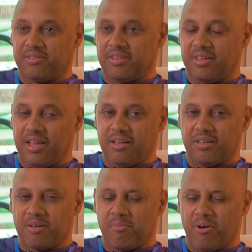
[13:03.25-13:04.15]
us
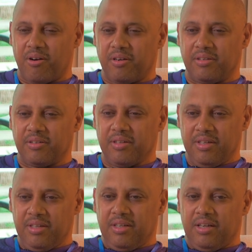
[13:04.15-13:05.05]
today, Kamaria.
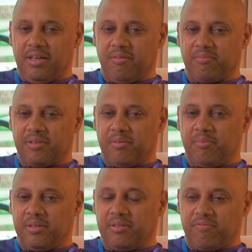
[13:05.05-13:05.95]
I've
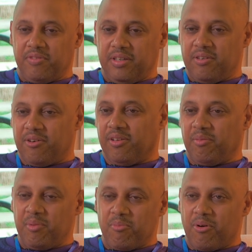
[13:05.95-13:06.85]
been feeding her a
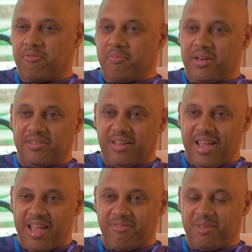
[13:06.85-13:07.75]
little bit more information than I
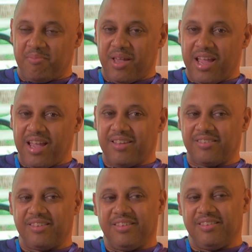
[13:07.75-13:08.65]
have in the
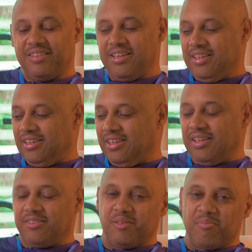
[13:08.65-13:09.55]
past, and
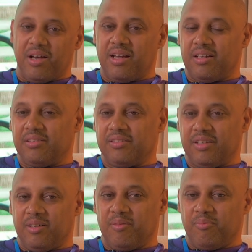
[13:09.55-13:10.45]
links to my
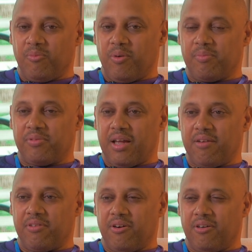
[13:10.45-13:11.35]
website. I
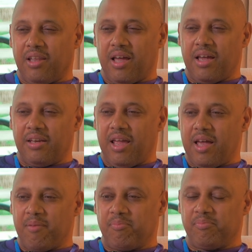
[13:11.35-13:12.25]
have an online
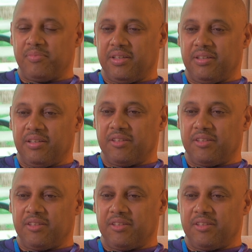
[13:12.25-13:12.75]
app that